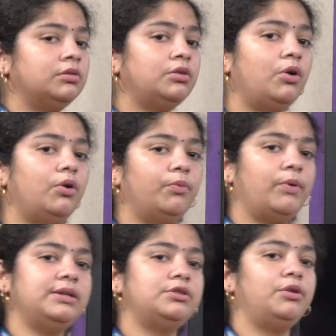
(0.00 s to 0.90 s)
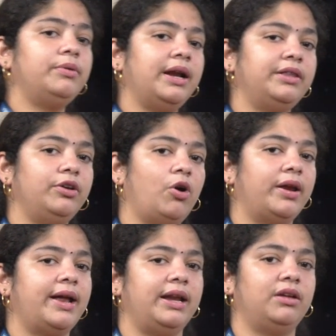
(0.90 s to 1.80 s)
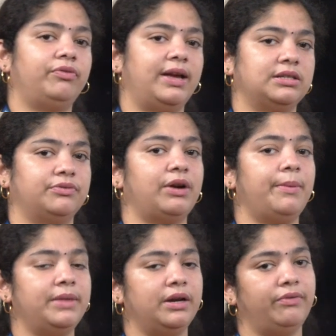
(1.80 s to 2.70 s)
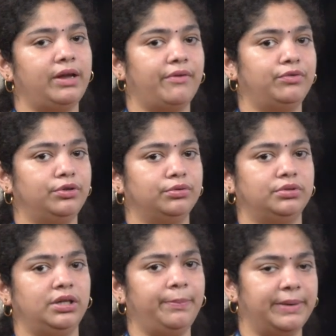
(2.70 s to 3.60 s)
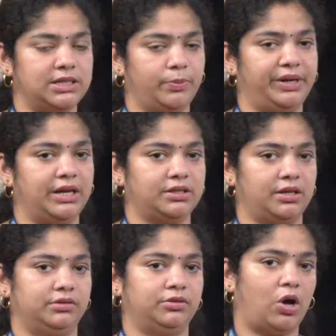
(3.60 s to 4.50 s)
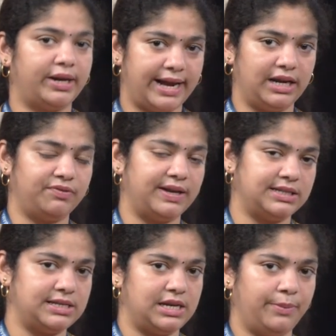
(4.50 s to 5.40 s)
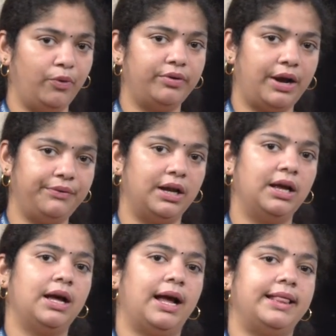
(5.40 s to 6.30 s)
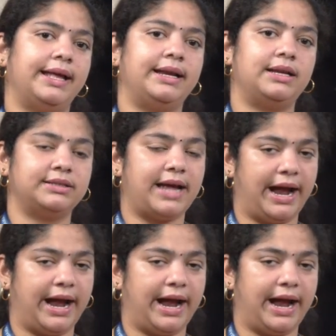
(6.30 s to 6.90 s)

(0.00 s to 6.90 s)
So once you get the organic phase, from that we have to do the precipitation. The organic phase is removed out and then it is